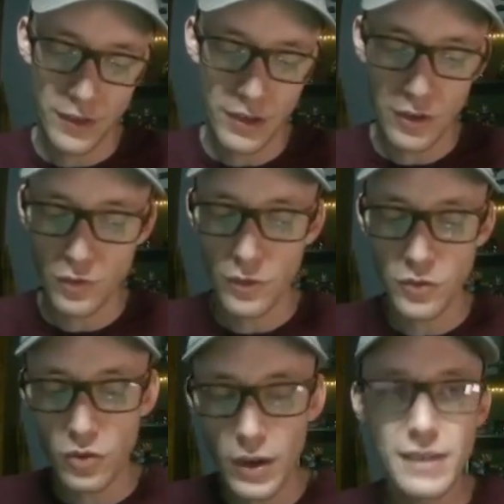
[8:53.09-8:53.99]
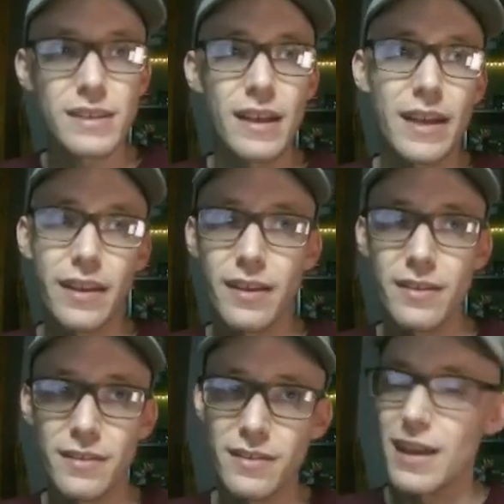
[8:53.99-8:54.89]
This right here is one of those crazy like,
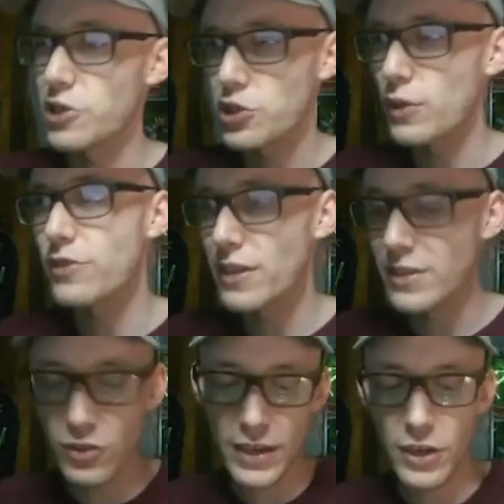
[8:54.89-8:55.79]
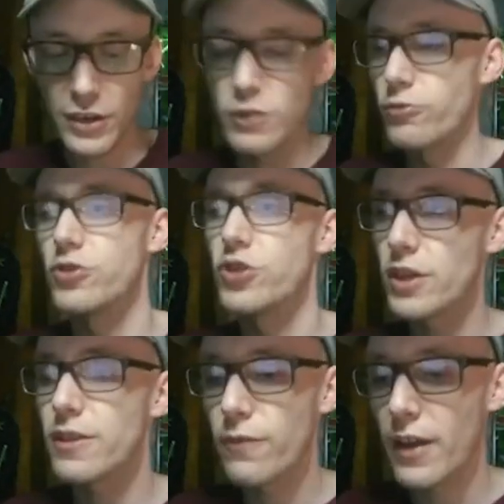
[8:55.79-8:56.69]
and I'll showcase you guys. This right here equals
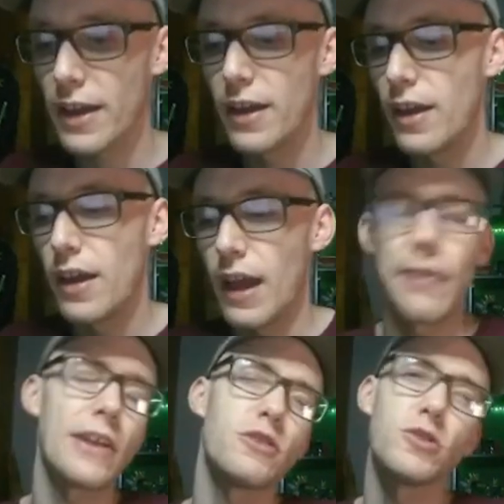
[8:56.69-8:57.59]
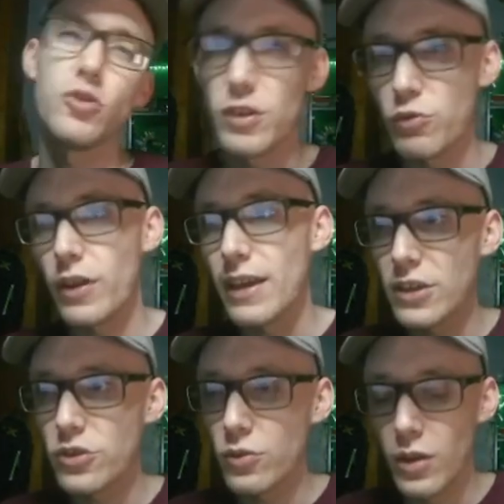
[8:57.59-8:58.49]
Justify, and that's what you really want to
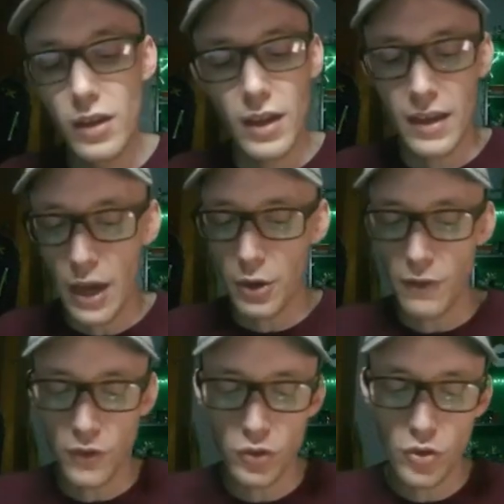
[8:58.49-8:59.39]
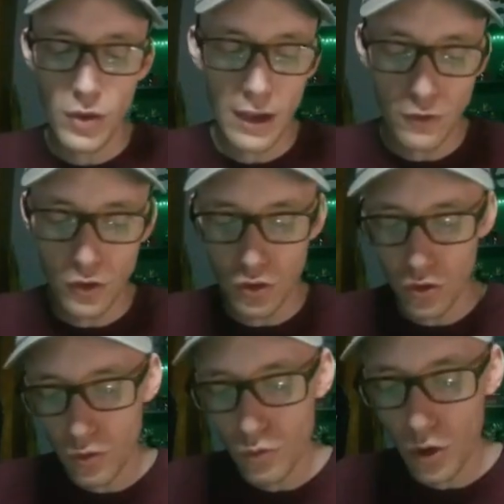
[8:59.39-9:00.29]
get to. Now, if you do have
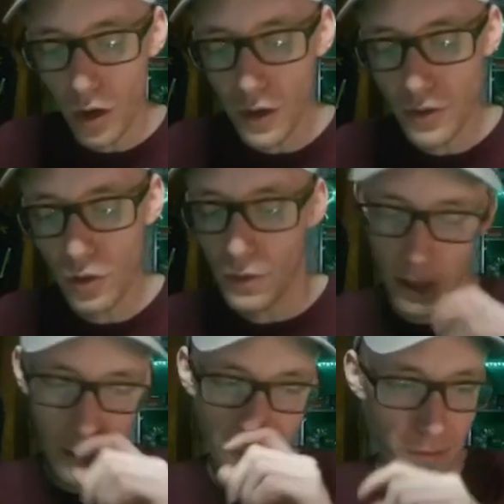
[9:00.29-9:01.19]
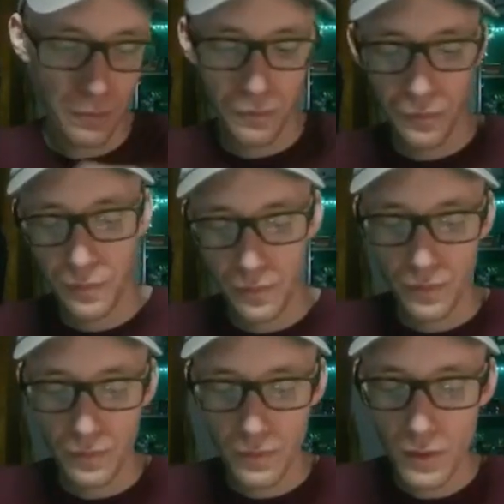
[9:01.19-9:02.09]
2 cards over here,
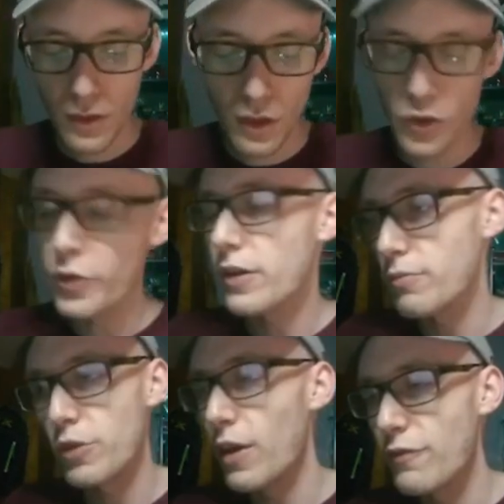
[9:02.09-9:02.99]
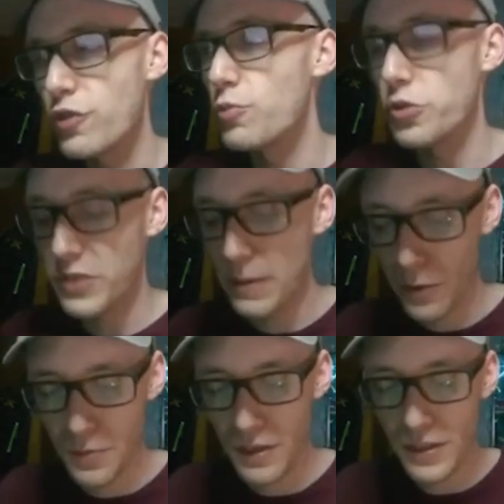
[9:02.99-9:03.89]
you'll have 2 more
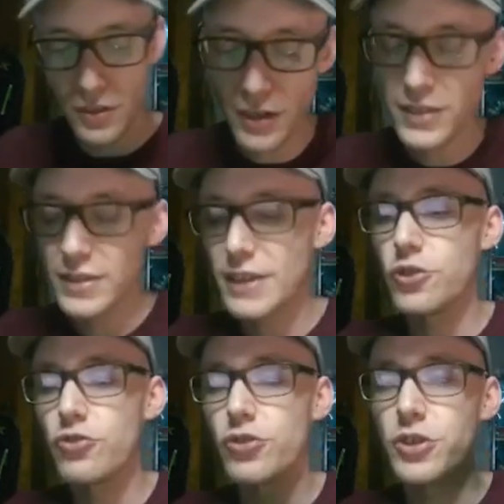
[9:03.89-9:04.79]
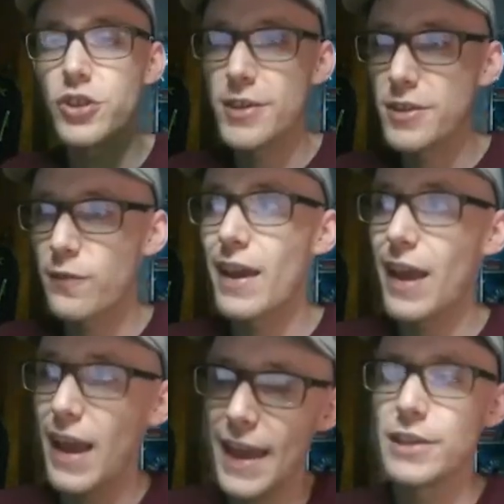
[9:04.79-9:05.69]
trap cards, does get you to
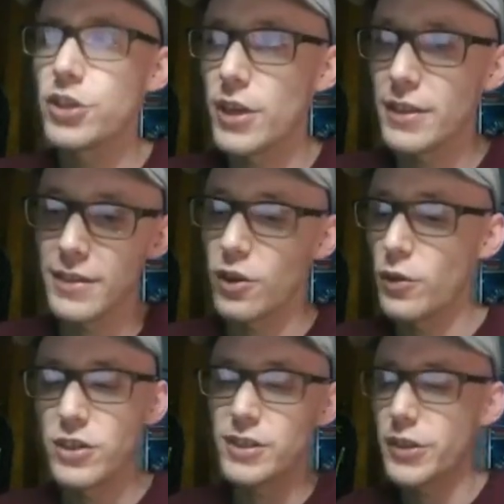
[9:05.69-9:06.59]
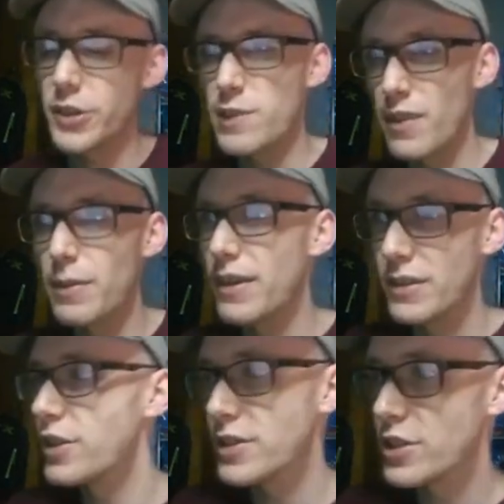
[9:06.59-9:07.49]
Justify and Chase. I know I just said Justify, but
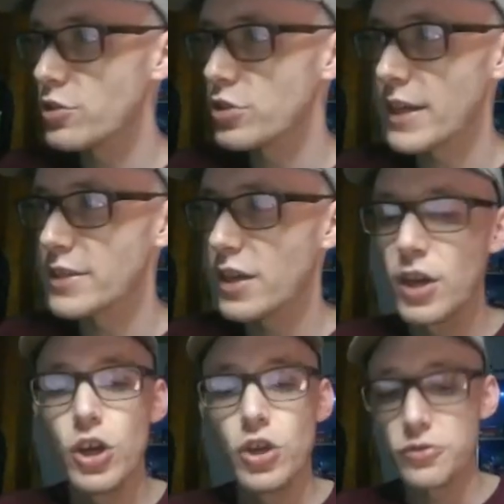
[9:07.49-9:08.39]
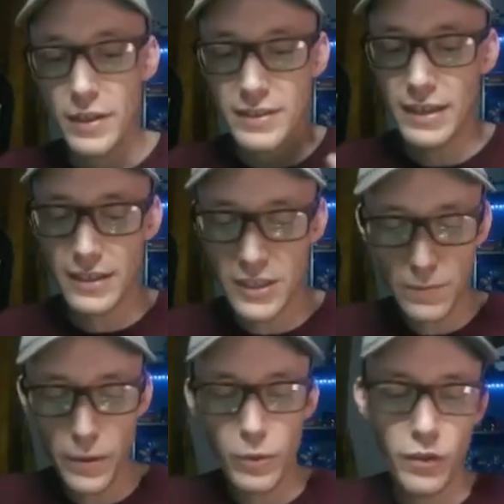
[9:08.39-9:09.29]
it does get you Chase. So that's like,
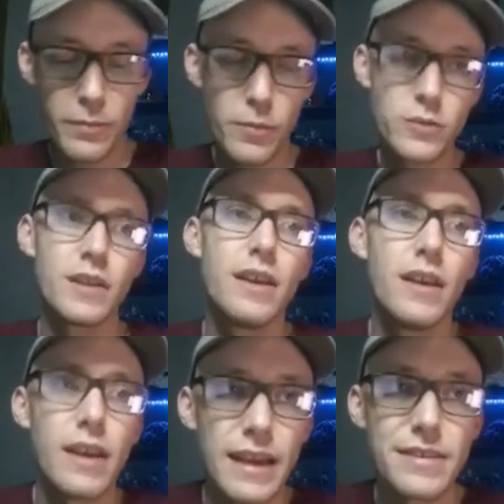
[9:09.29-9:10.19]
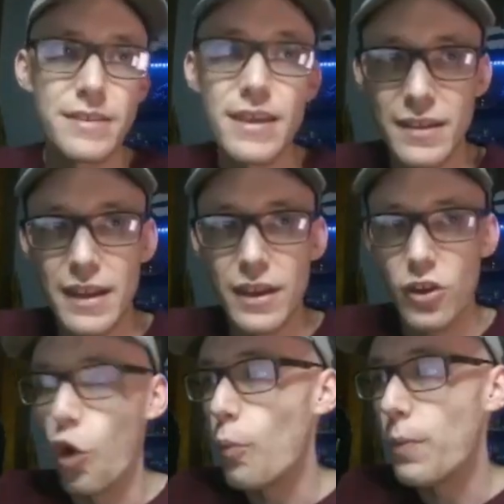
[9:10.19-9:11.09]
this is probably one of the most insane
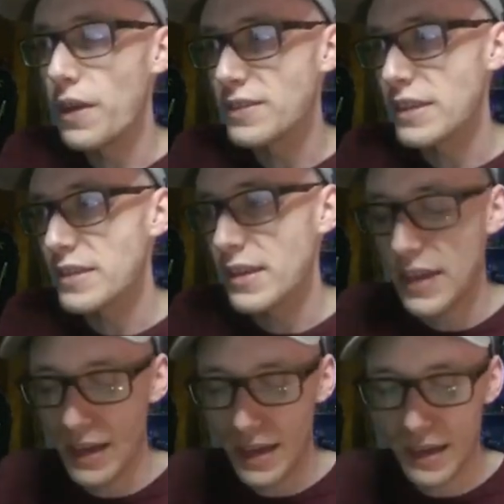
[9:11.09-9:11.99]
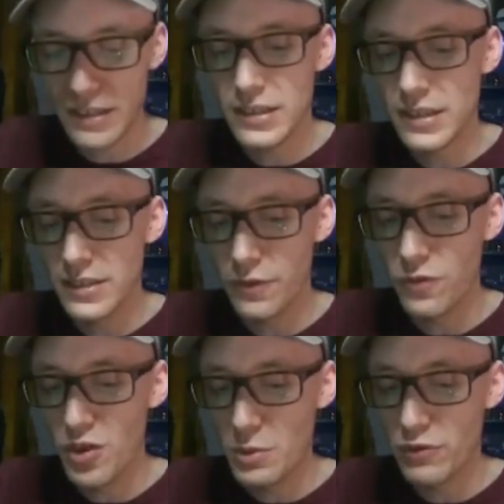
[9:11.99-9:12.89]
like openings I'd say the deck has in
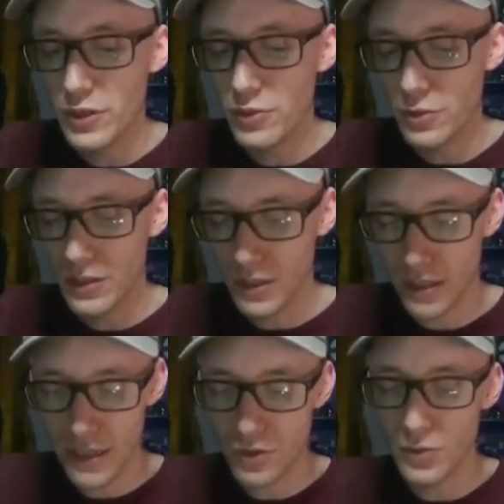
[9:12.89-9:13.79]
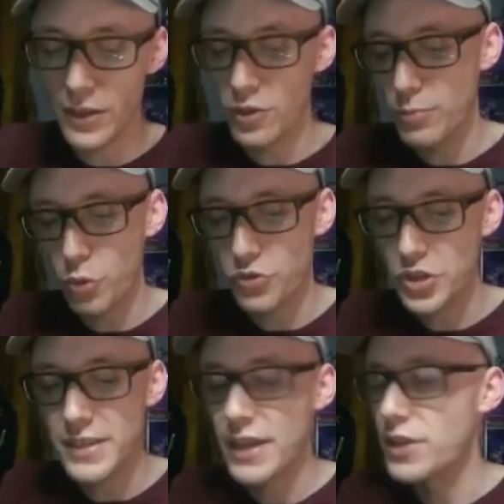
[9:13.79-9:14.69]
the form of resources, is you get to
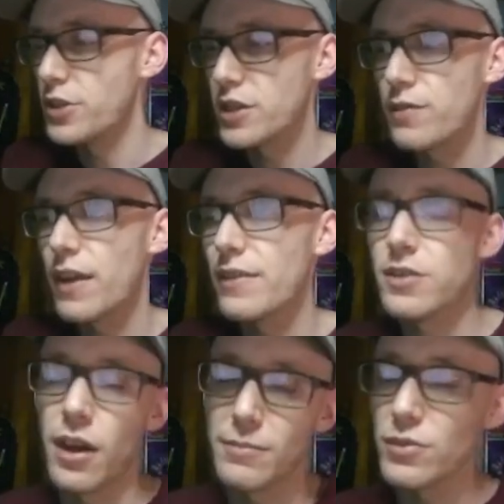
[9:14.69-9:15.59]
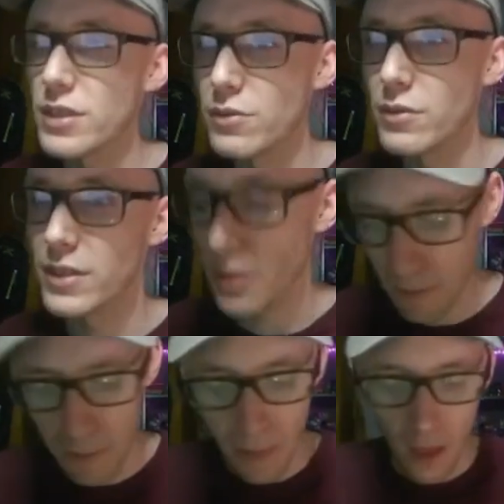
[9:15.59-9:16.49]
both Chase and Justify in this combo sequence
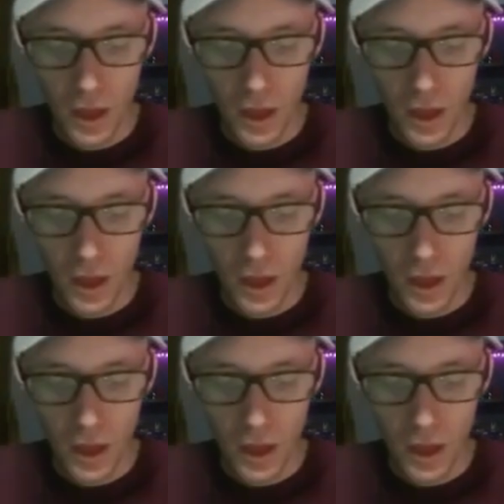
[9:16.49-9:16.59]
here.